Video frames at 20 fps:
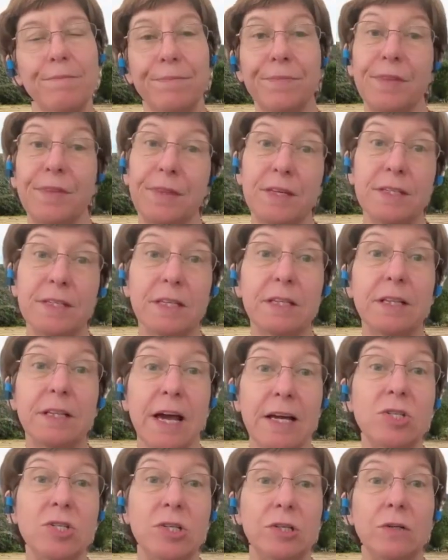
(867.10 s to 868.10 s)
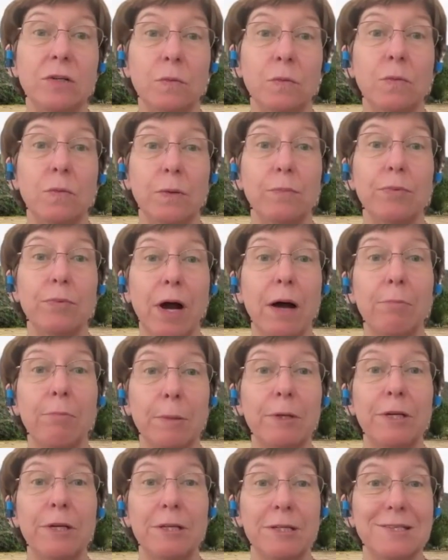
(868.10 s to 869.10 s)
This election will
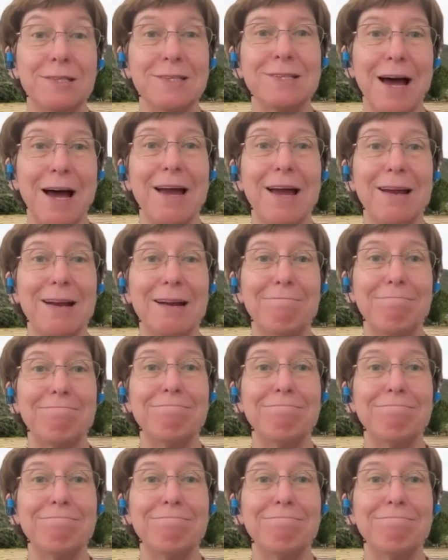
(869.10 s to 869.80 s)
probably decide